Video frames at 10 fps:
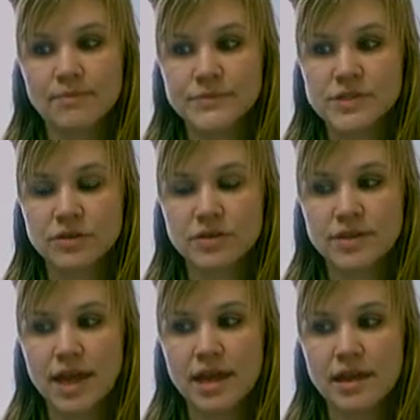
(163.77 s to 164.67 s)
So that
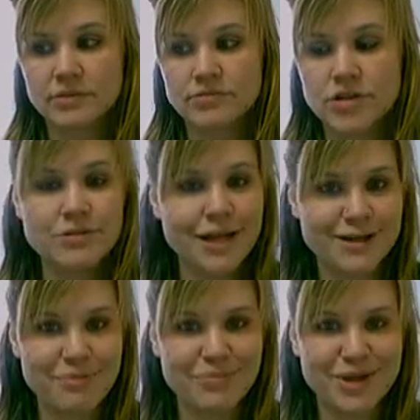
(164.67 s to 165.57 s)
they don't
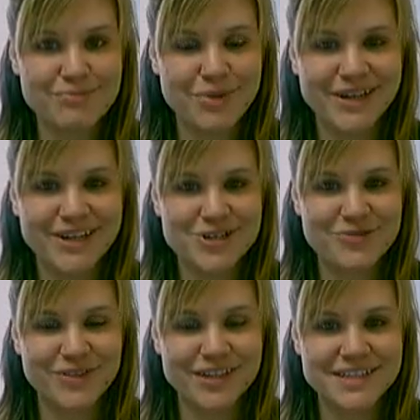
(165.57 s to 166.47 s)
end up being punished
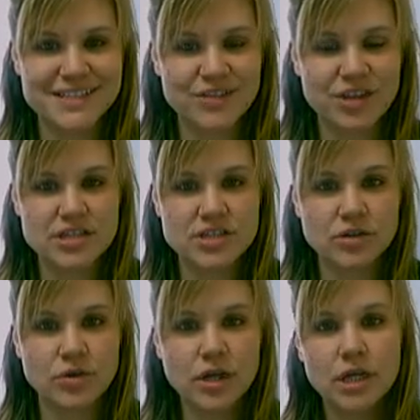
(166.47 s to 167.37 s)
for things that they
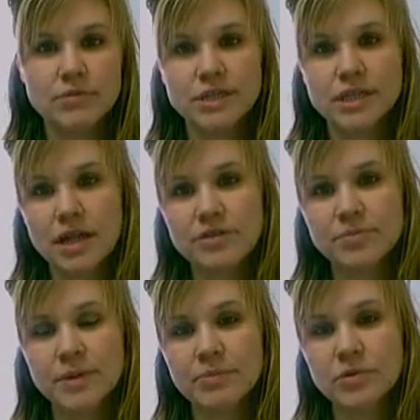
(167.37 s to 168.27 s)
do, but that other
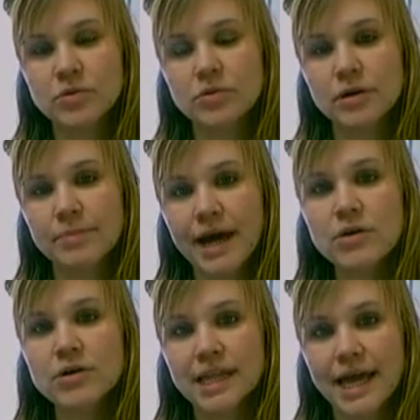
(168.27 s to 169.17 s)
people who are
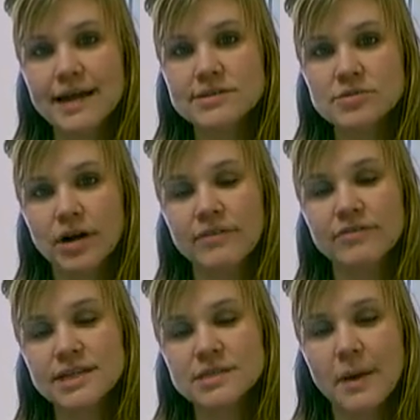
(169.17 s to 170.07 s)
powerless or have
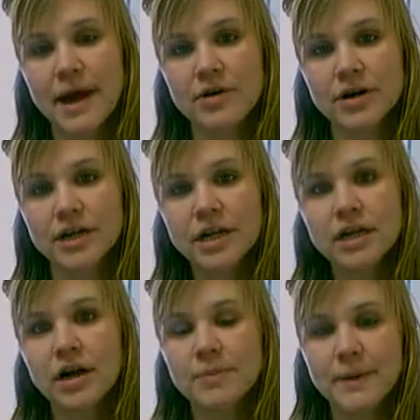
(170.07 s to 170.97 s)
less power
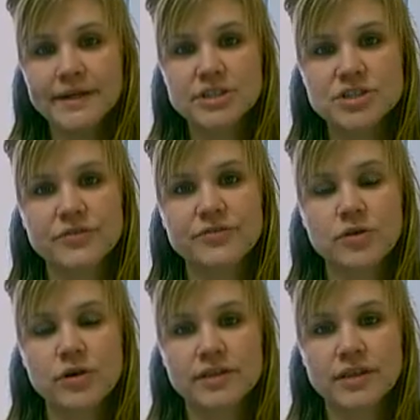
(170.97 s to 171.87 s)
are punished
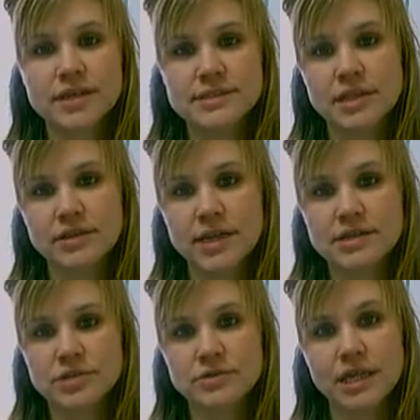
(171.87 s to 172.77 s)
for things that they
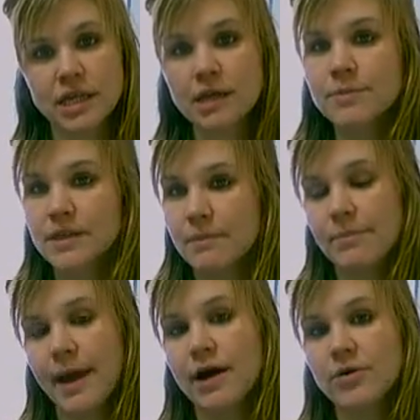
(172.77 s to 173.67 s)
do to keep them
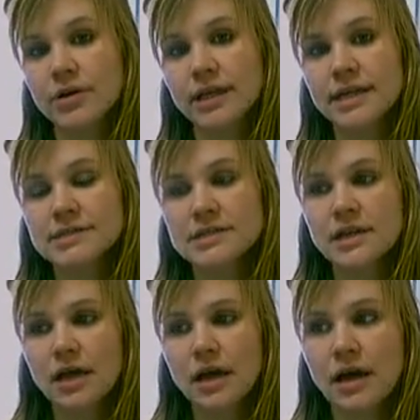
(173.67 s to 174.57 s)
powerless.
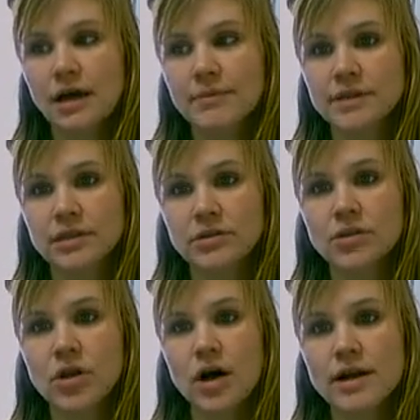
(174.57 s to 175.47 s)
That the
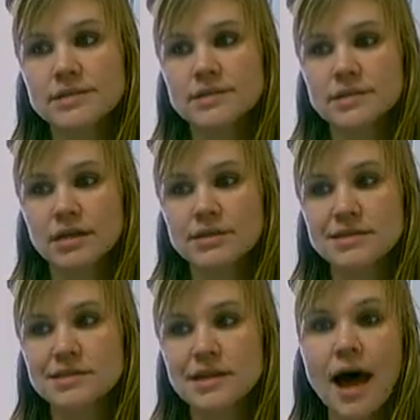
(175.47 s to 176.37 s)
law
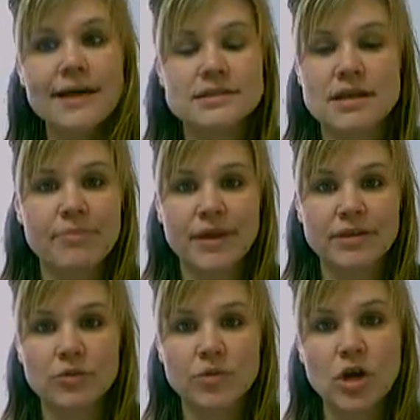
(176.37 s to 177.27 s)
is not
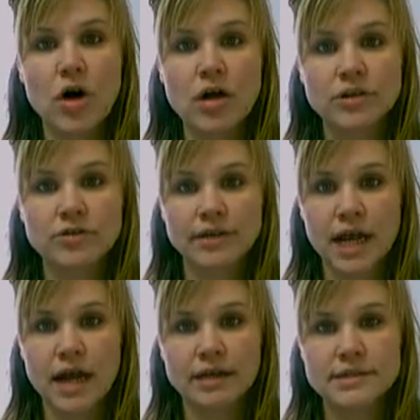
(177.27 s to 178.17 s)
something that we all agree
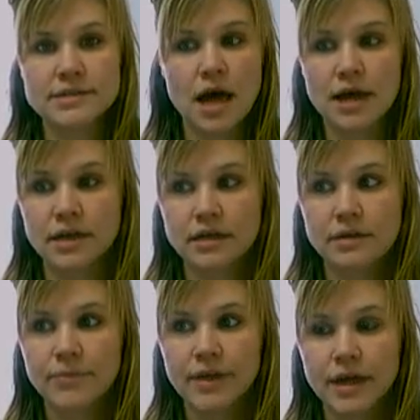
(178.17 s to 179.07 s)
on. It's not a
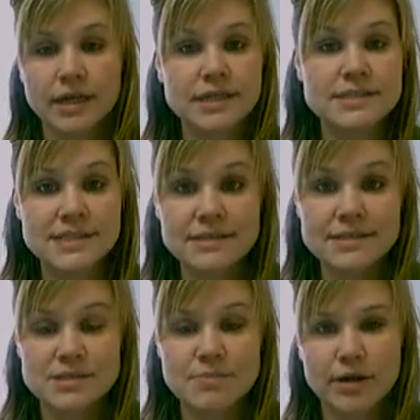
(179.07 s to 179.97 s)

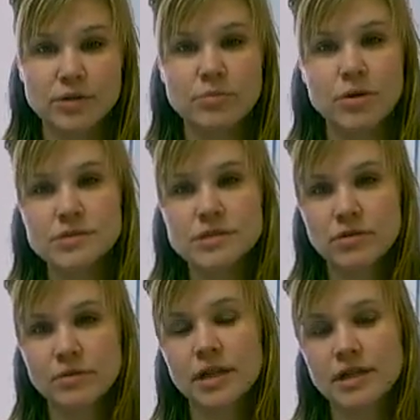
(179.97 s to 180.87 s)
consensus model. Most
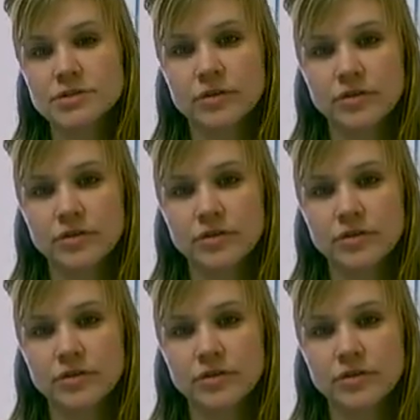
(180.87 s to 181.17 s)
criminological